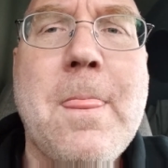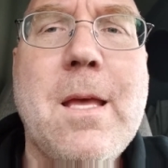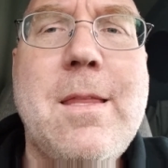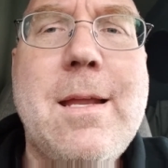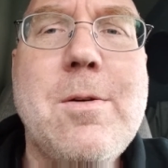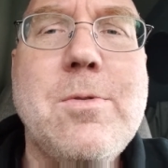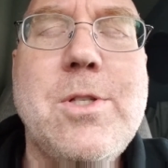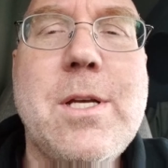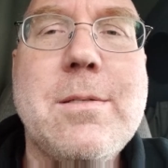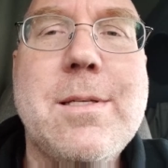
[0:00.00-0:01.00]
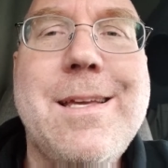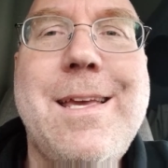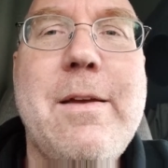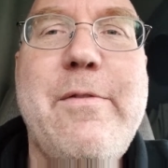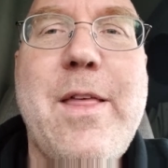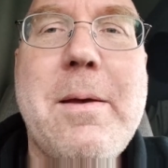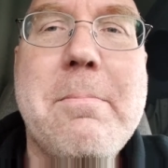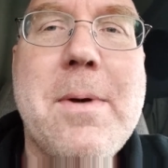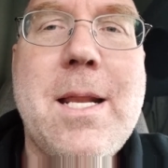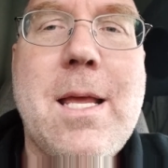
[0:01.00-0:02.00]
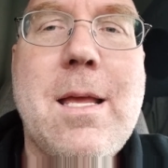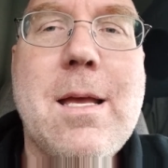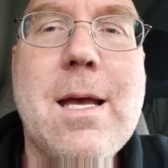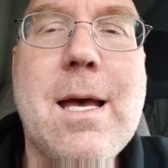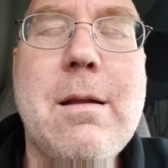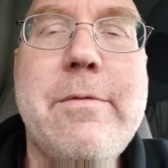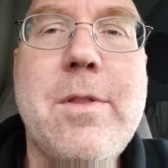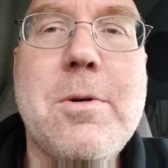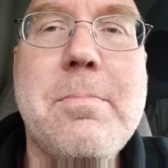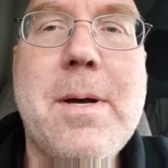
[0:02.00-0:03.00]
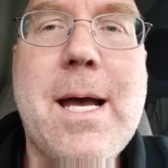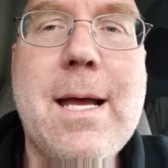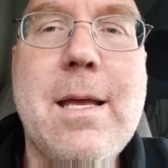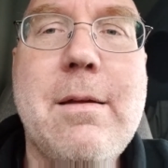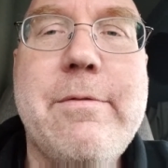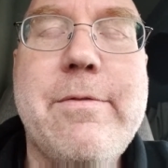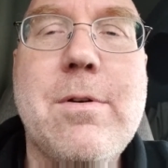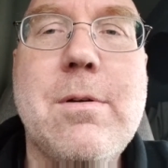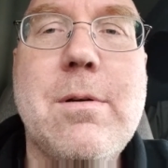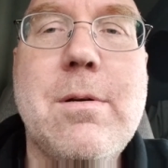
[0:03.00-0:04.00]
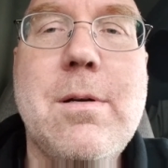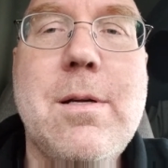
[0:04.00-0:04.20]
they don't just give that money out of their pocket for